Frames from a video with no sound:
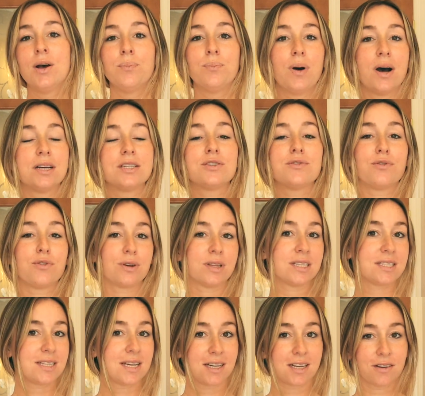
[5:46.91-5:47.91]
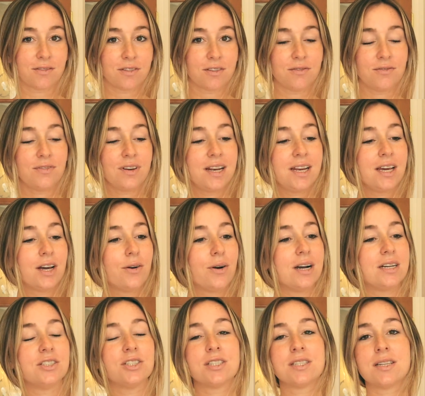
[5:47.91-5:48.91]
but for the sake of the video,
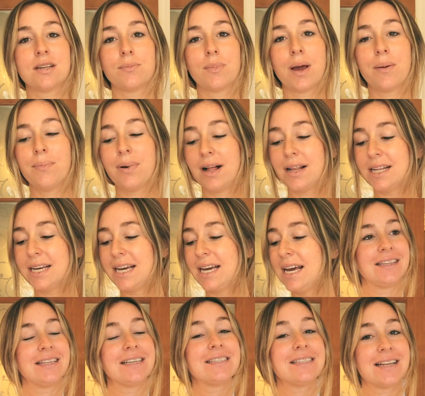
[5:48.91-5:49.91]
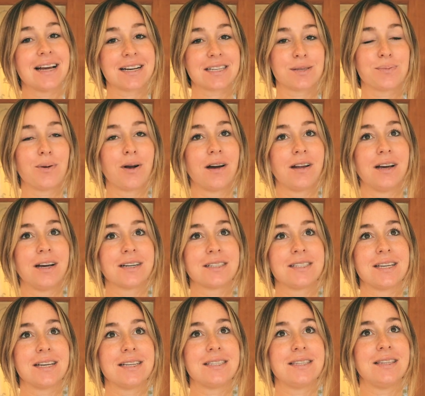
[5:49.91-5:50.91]
I just did my belly. This next
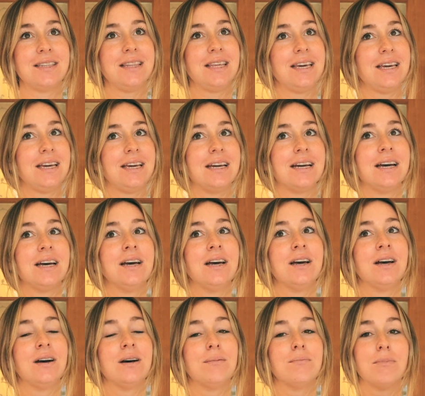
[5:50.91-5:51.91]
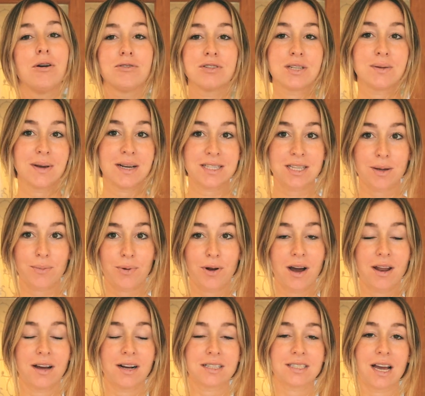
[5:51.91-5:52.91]
product is the most amazing
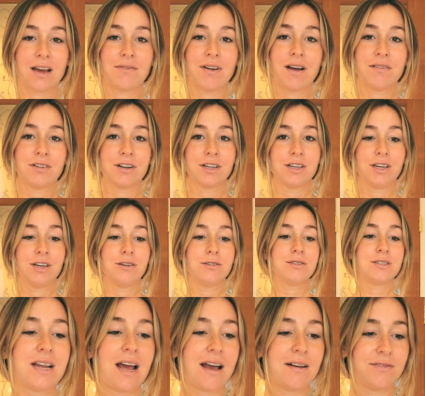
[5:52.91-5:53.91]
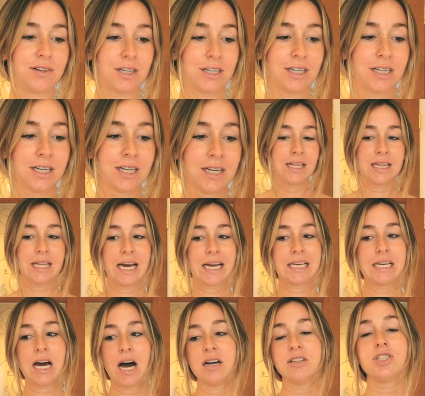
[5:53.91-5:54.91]
product I've ever used ever.
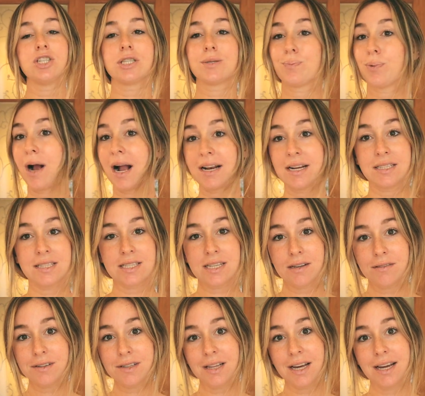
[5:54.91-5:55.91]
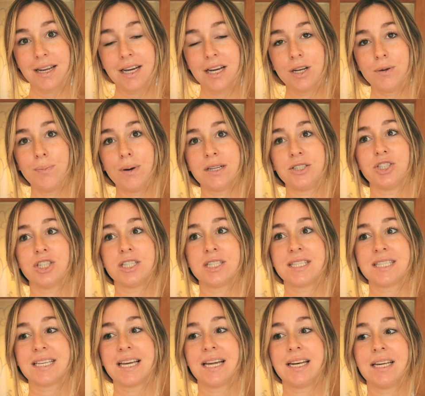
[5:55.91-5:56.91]
Like, not just pregnancy related, but
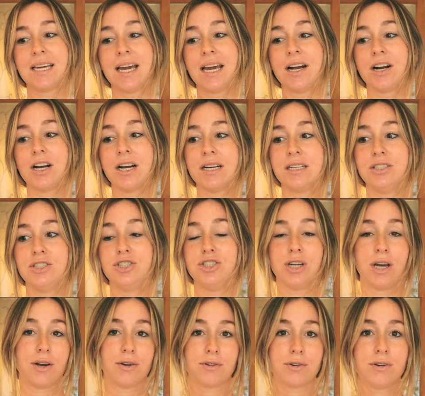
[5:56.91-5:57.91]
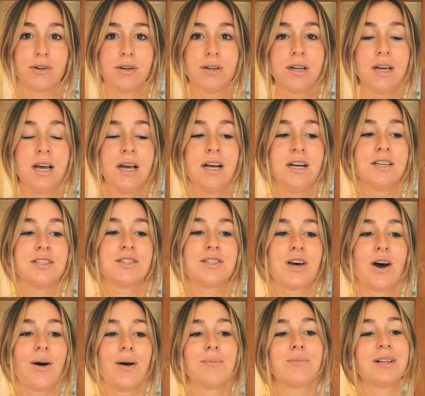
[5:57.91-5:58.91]
just skincare in general.
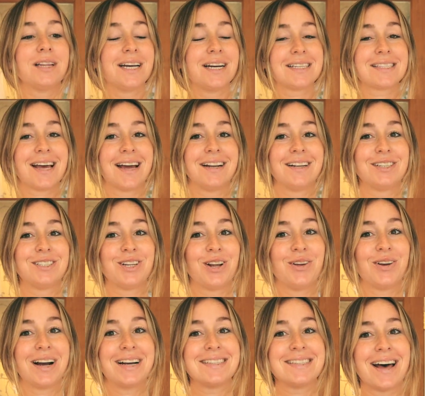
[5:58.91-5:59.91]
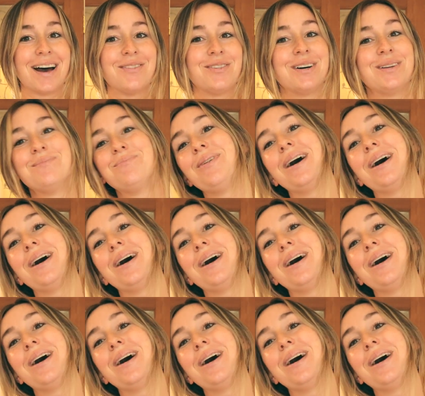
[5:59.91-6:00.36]
So I'm really excited to show you guys that one.